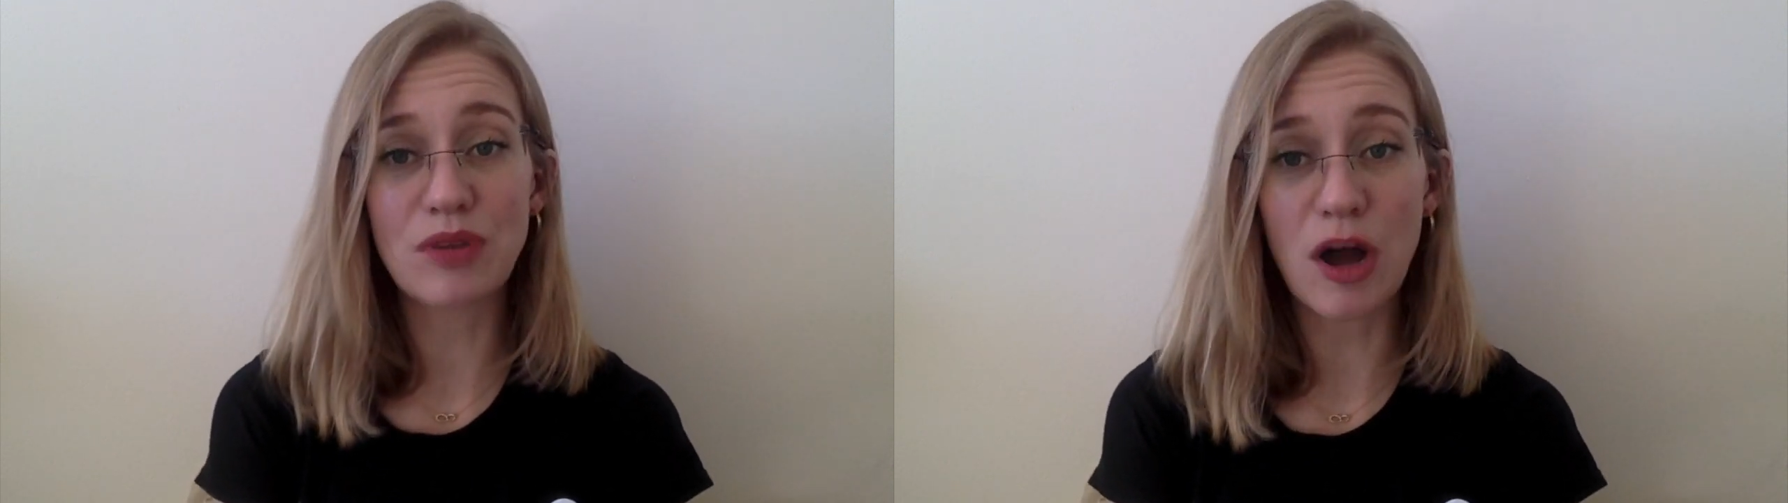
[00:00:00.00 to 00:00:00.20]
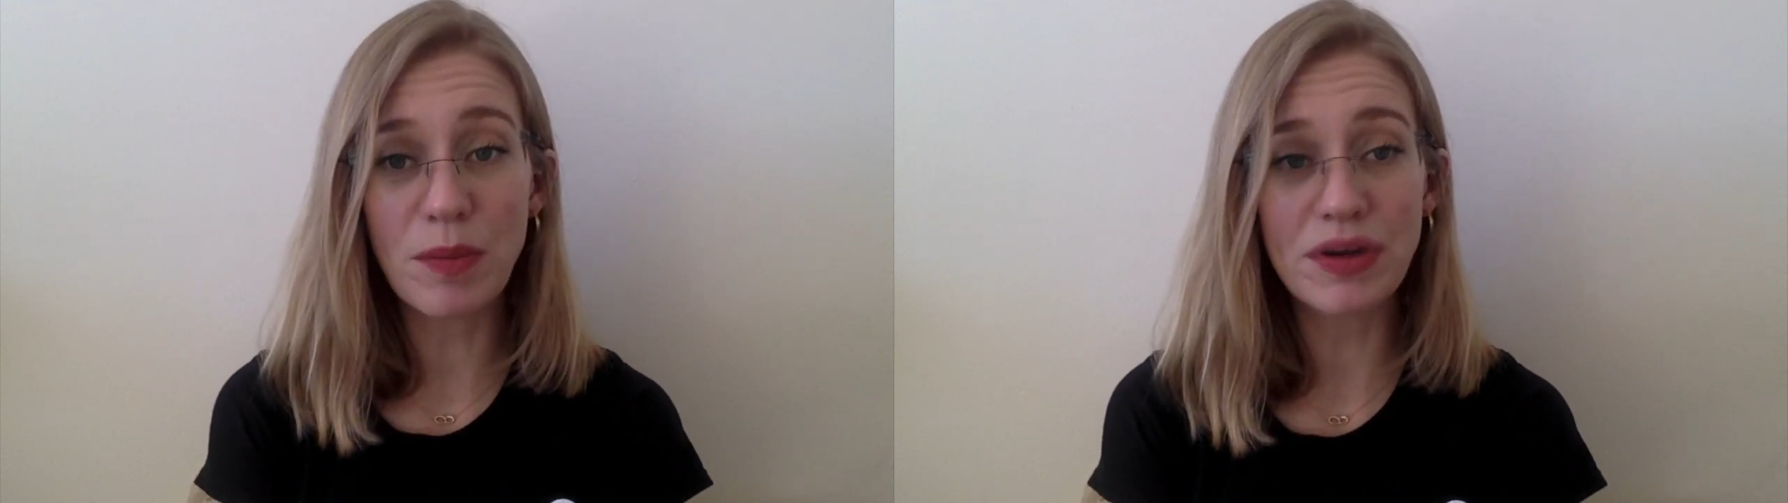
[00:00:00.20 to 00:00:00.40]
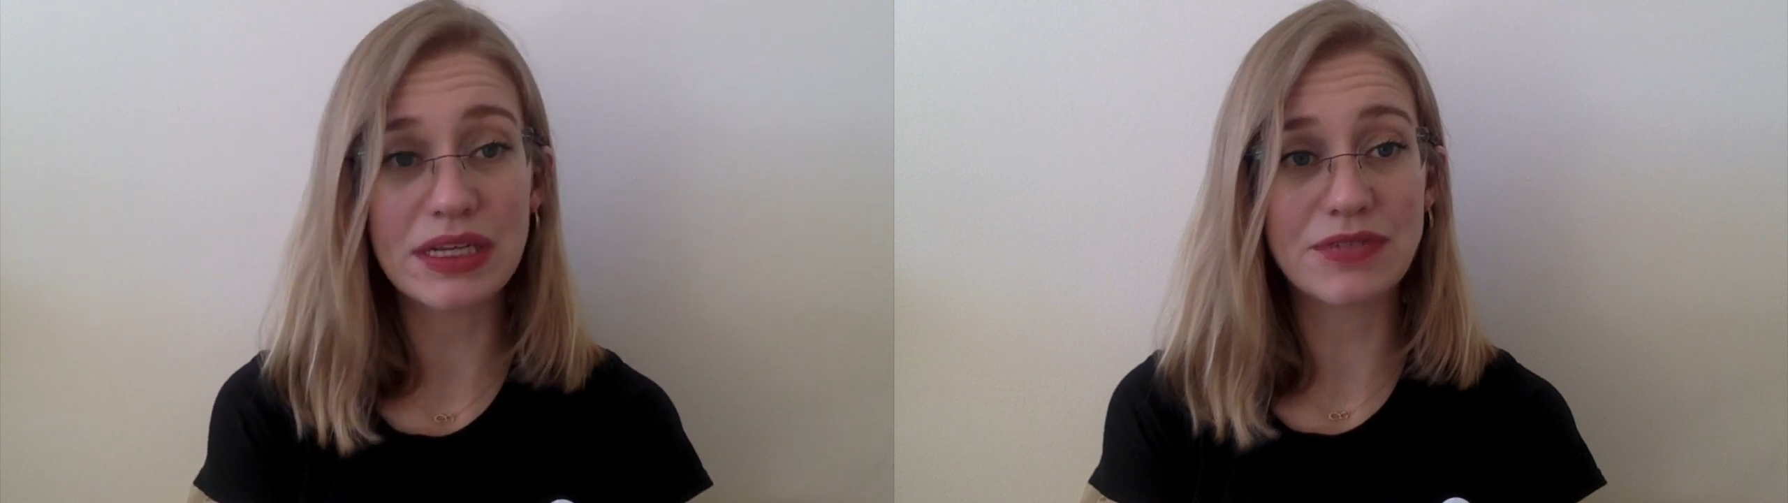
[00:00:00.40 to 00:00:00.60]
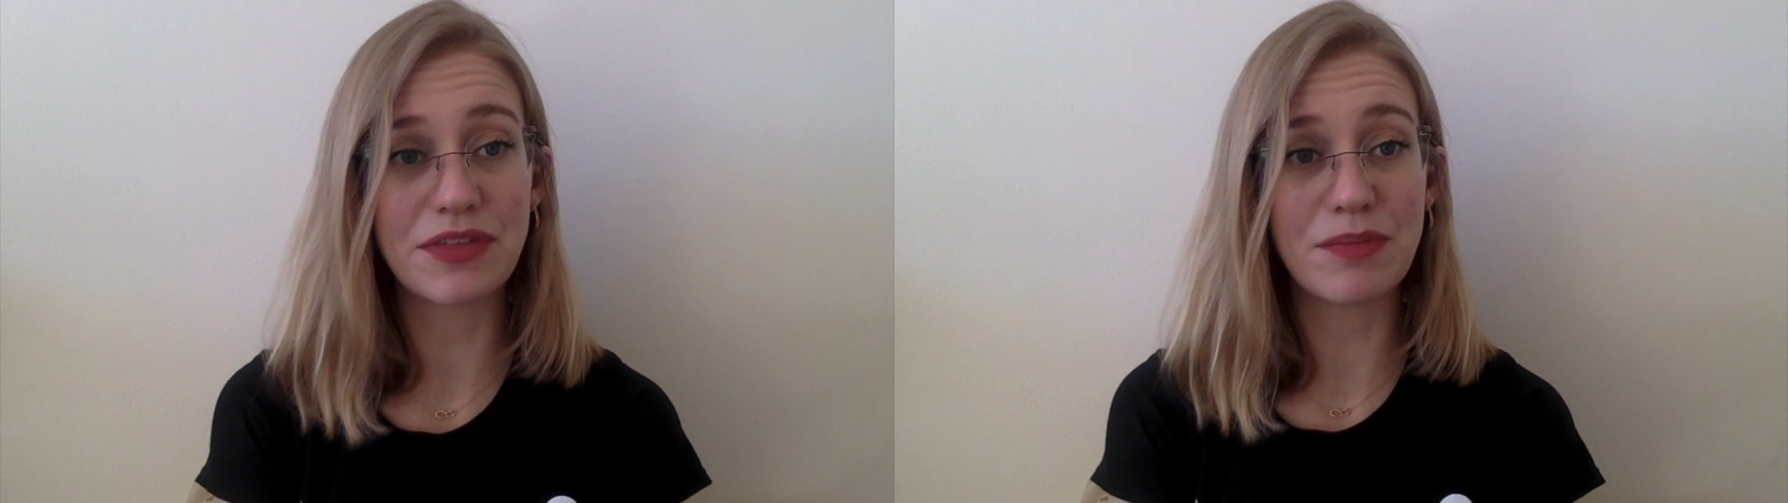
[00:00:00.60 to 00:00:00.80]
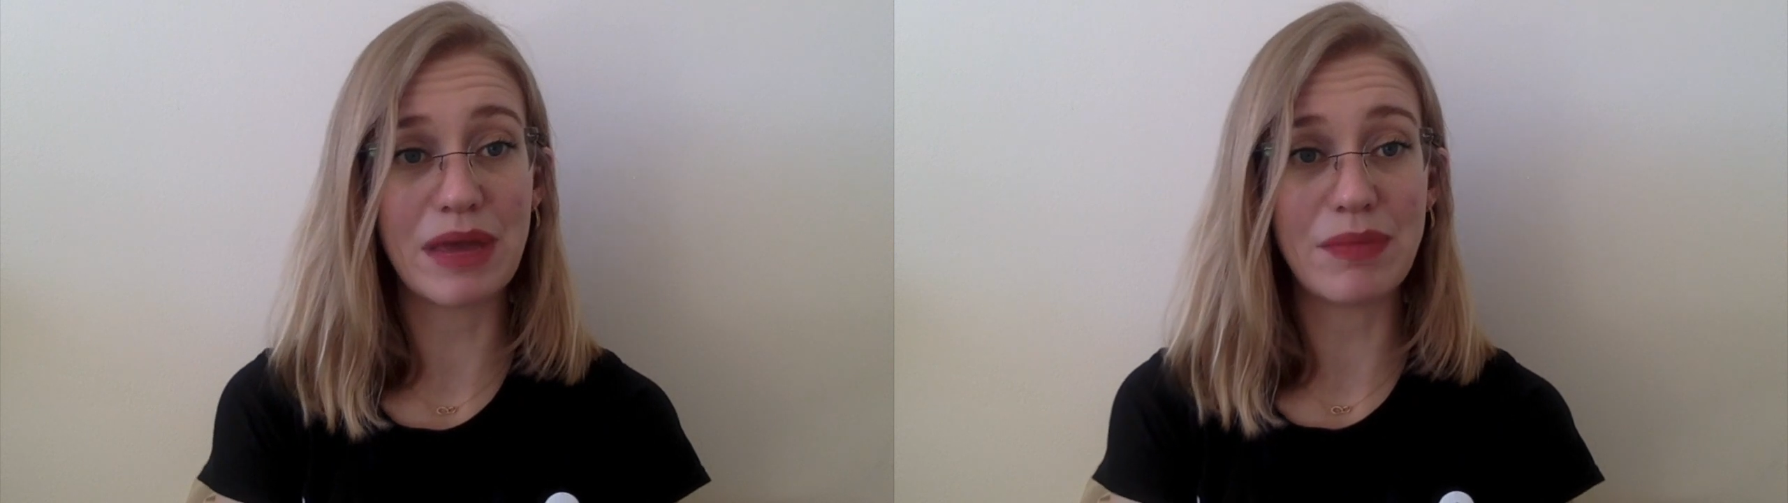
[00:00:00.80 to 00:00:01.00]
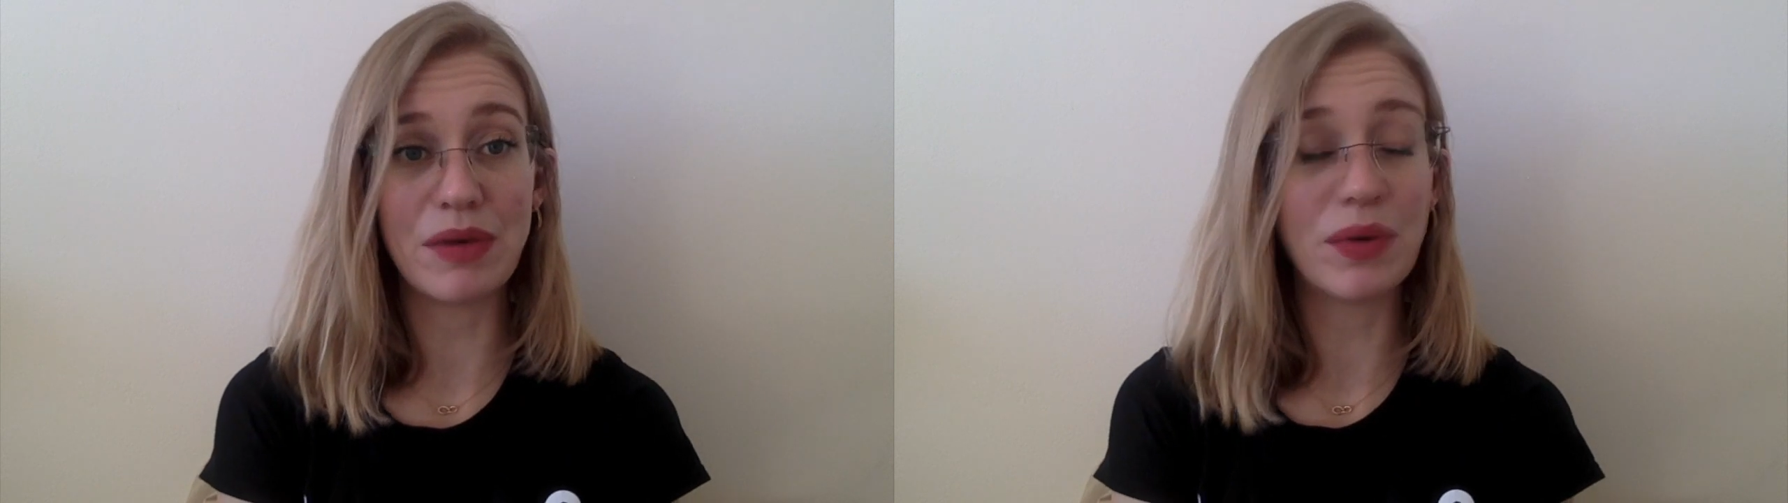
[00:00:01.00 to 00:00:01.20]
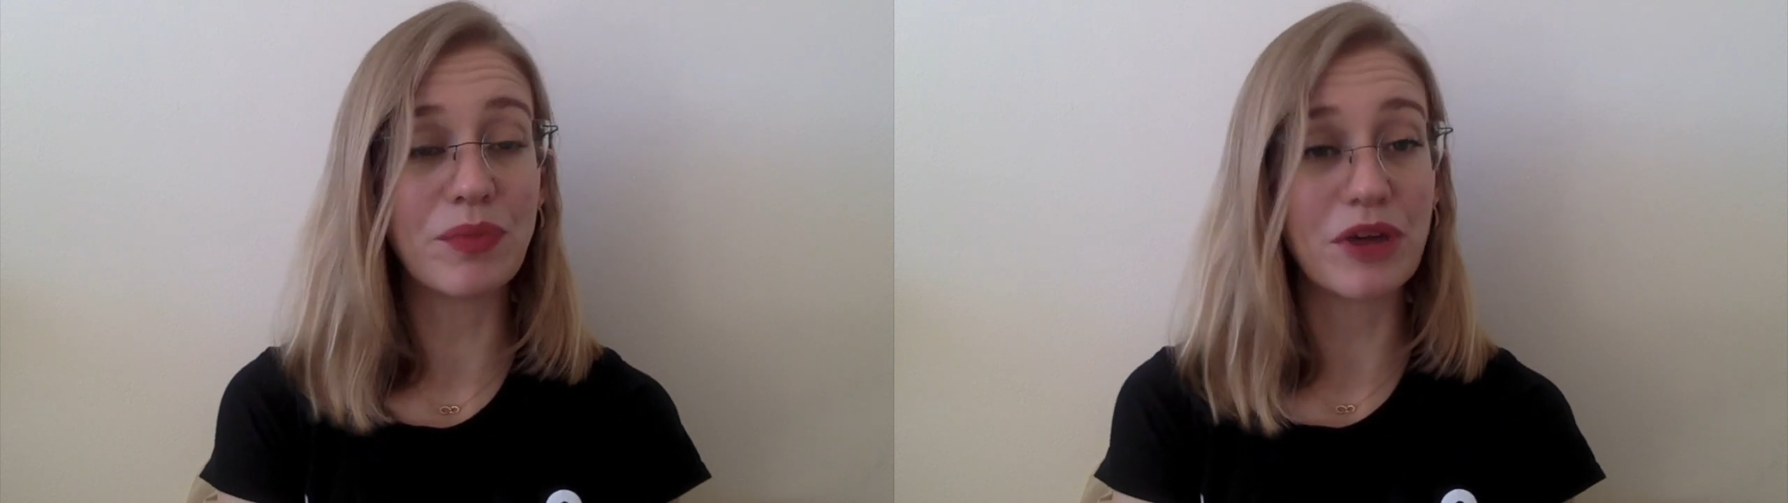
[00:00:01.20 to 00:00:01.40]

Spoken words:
properties for the baby when